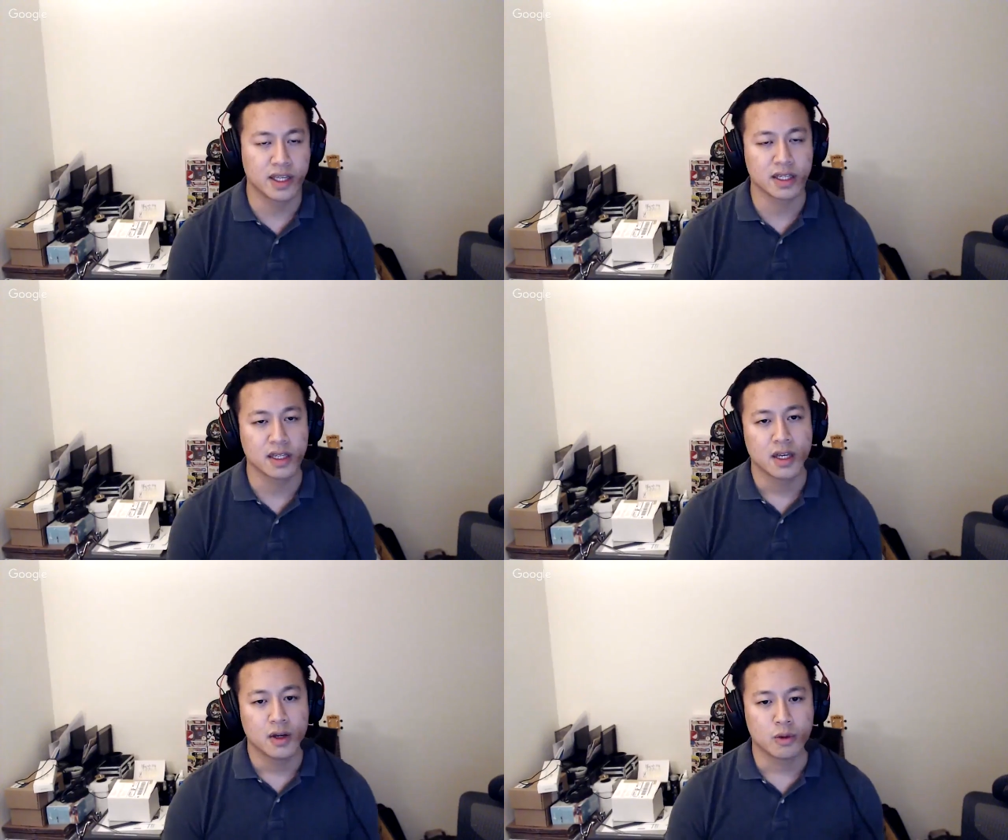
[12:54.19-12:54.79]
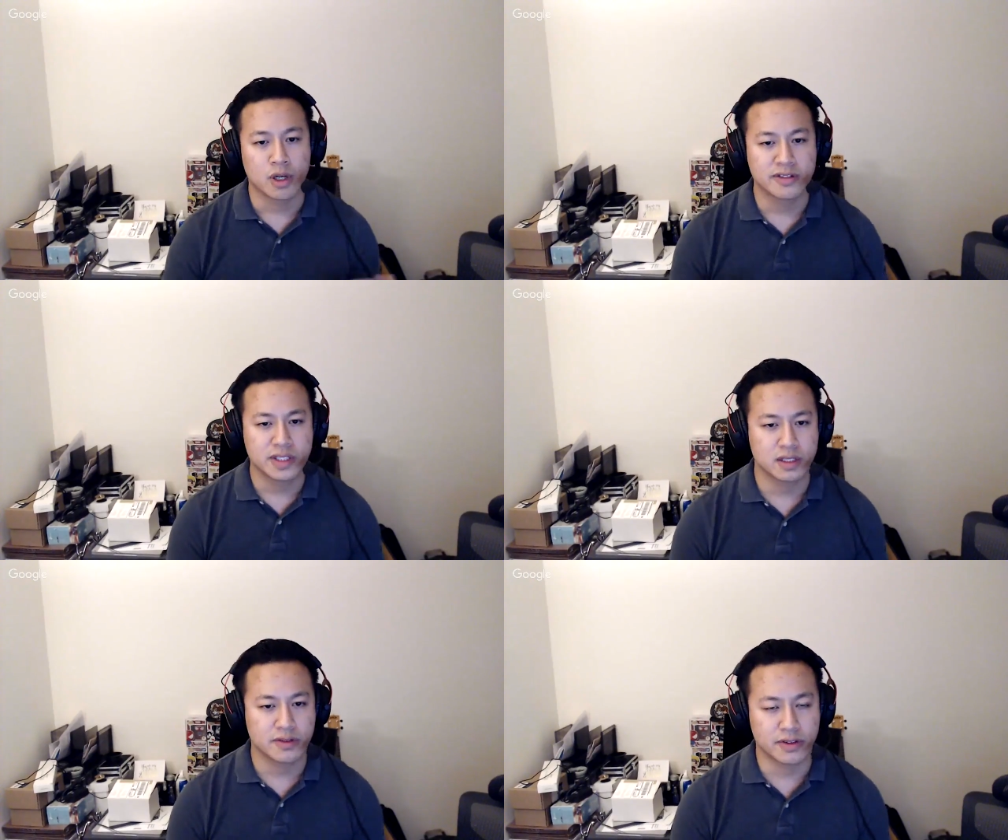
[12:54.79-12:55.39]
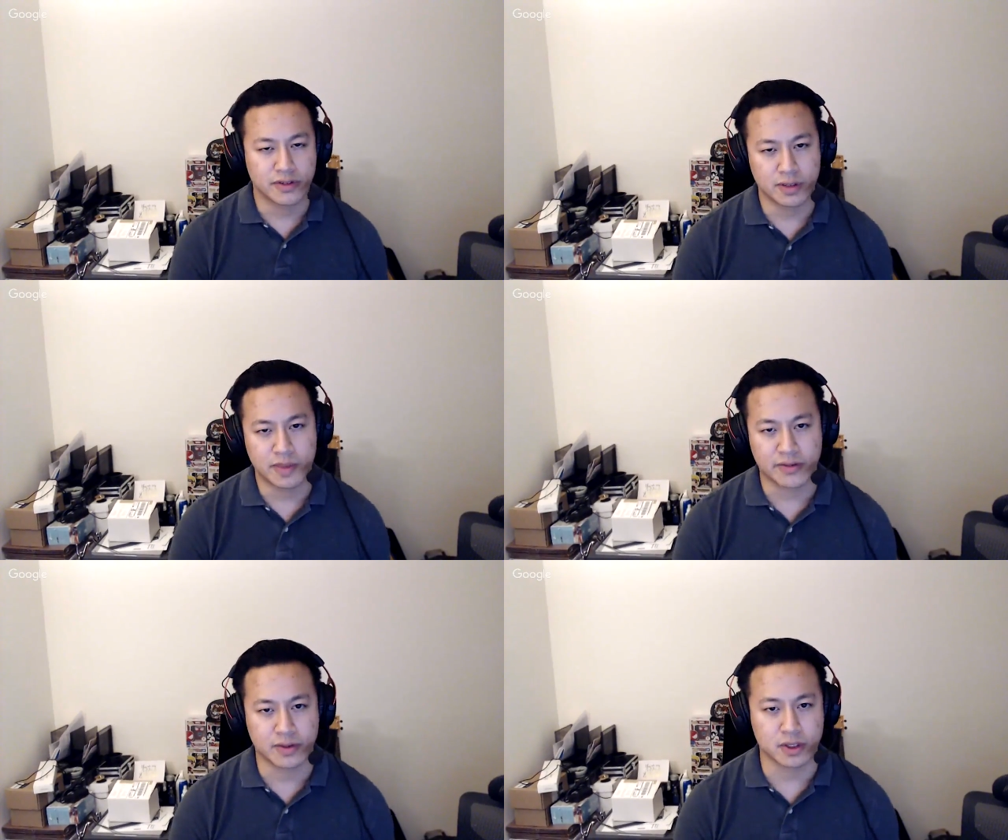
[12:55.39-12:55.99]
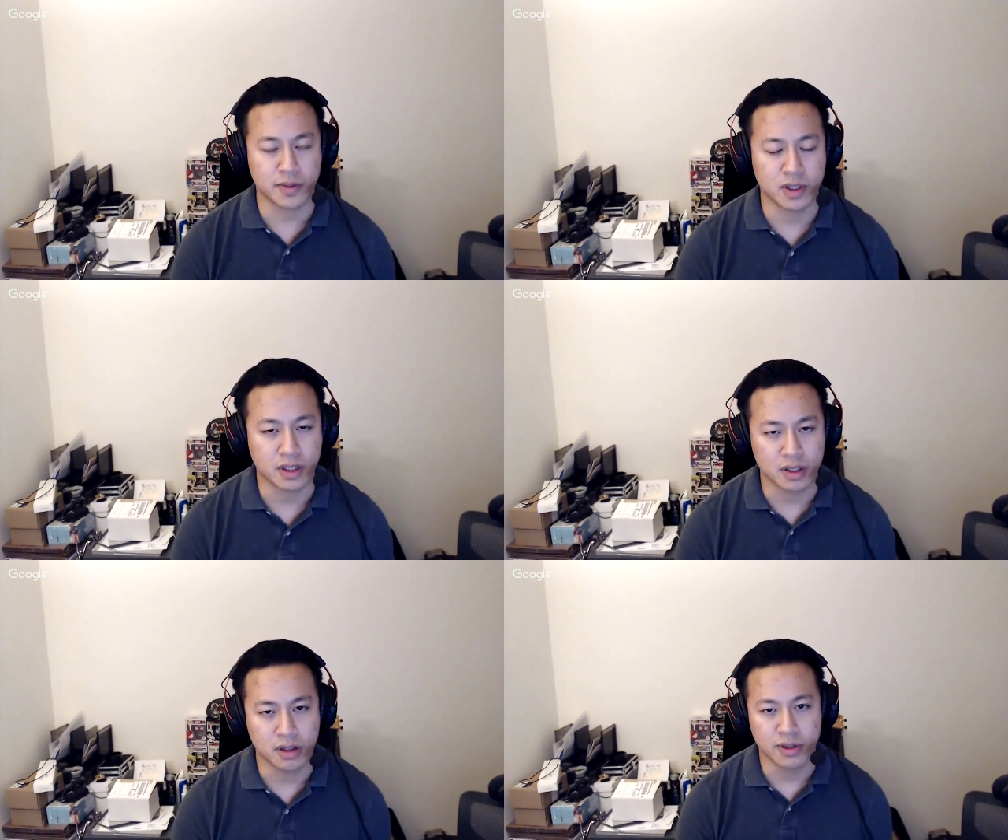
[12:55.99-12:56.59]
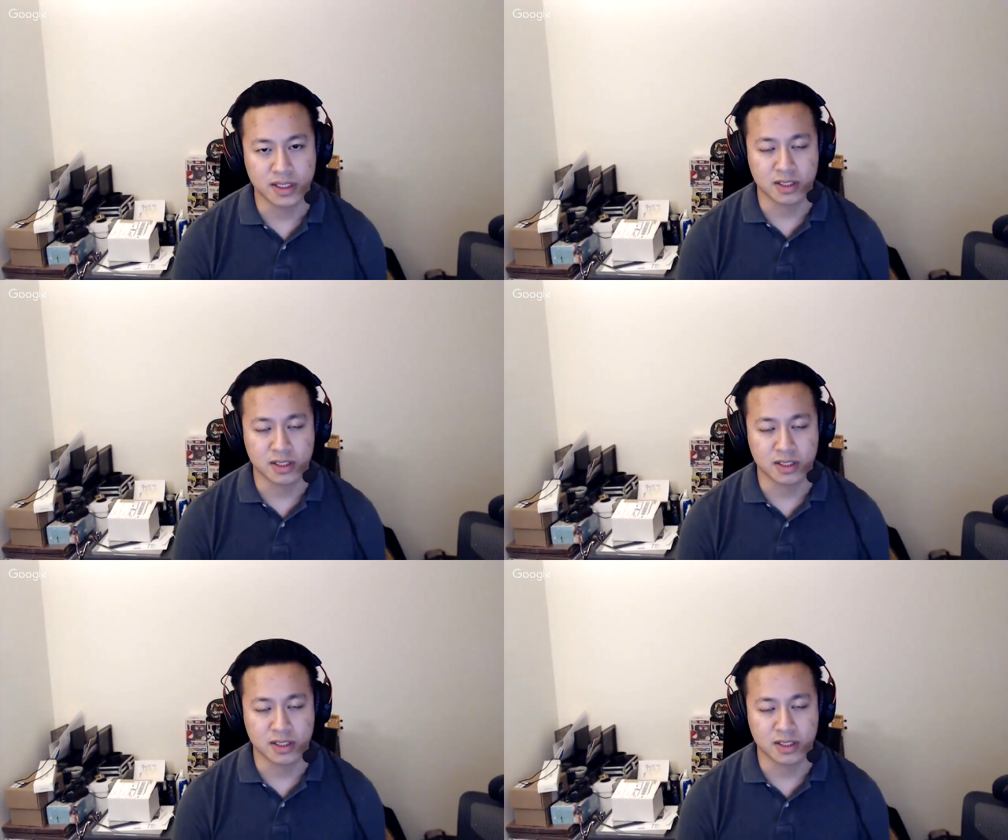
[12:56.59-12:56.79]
And we're also looking for feedback from the community always,